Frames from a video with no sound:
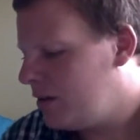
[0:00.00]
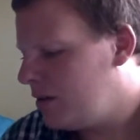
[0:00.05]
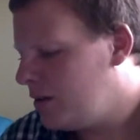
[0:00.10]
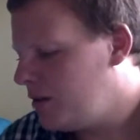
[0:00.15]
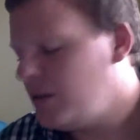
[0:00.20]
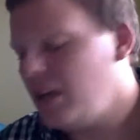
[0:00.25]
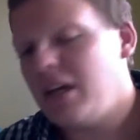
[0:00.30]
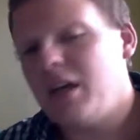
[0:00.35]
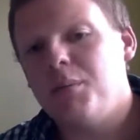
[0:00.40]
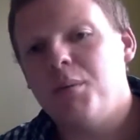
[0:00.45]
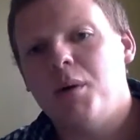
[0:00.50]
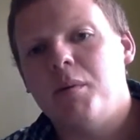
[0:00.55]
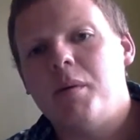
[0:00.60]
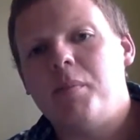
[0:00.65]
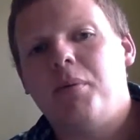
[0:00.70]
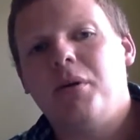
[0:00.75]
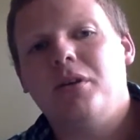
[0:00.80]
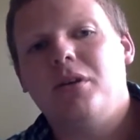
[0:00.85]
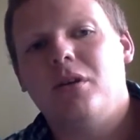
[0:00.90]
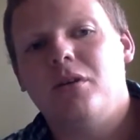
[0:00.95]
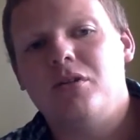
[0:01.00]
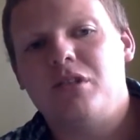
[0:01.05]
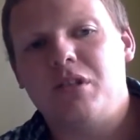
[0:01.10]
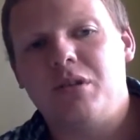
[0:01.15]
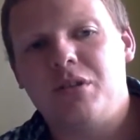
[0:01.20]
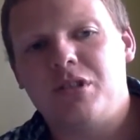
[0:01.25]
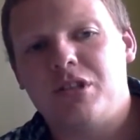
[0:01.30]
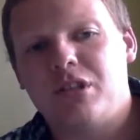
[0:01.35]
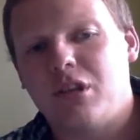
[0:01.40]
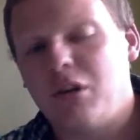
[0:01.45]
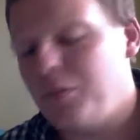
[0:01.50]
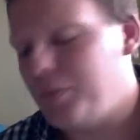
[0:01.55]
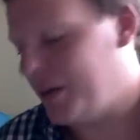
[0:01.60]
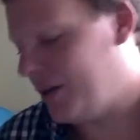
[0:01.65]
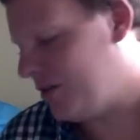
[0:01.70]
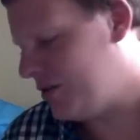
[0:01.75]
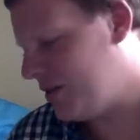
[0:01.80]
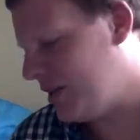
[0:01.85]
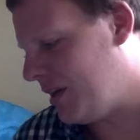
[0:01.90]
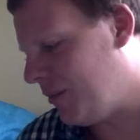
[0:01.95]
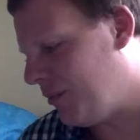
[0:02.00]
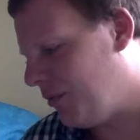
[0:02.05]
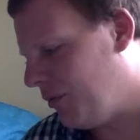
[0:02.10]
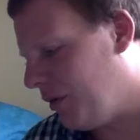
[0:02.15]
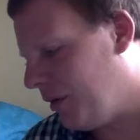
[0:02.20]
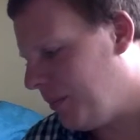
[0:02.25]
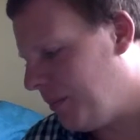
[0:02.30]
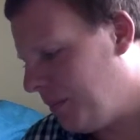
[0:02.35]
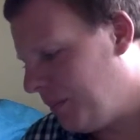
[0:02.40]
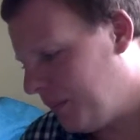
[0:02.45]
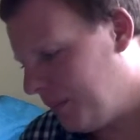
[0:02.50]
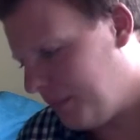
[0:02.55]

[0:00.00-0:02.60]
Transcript: So take a moment, put those in slope-intercept form.